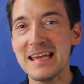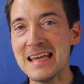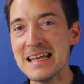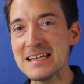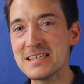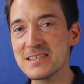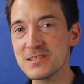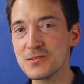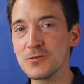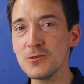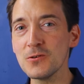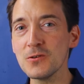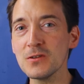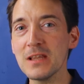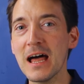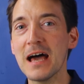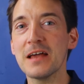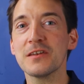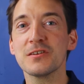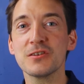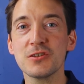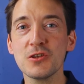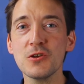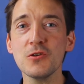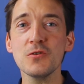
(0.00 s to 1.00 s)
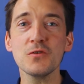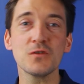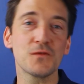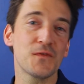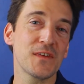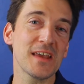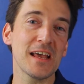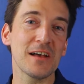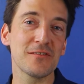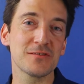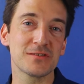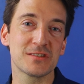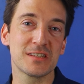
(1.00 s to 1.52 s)
Install and use
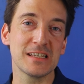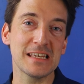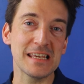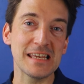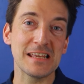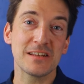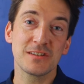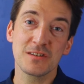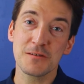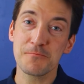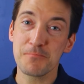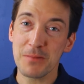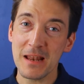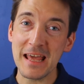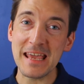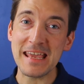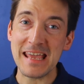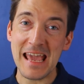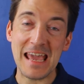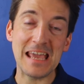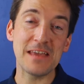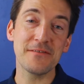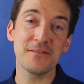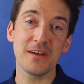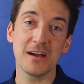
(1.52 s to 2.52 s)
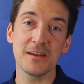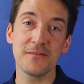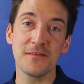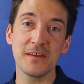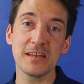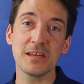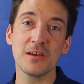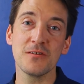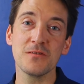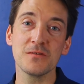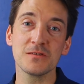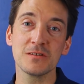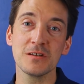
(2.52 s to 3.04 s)
VLC to play AVI
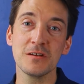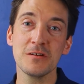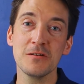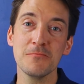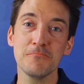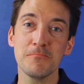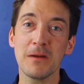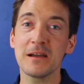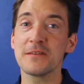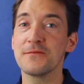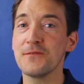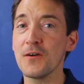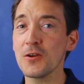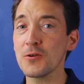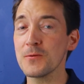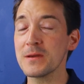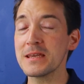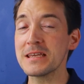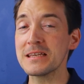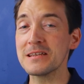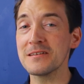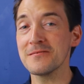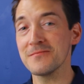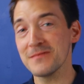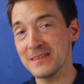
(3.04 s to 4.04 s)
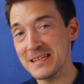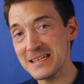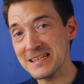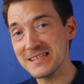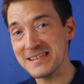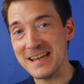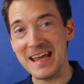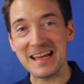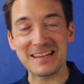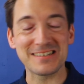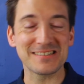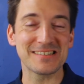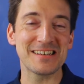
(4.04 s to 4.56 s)
videos by following these
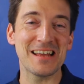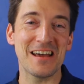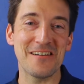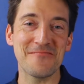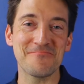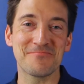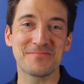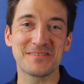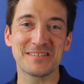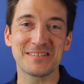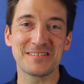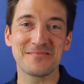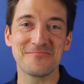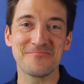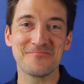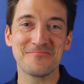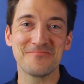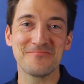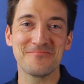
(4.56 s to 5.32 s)
next steps.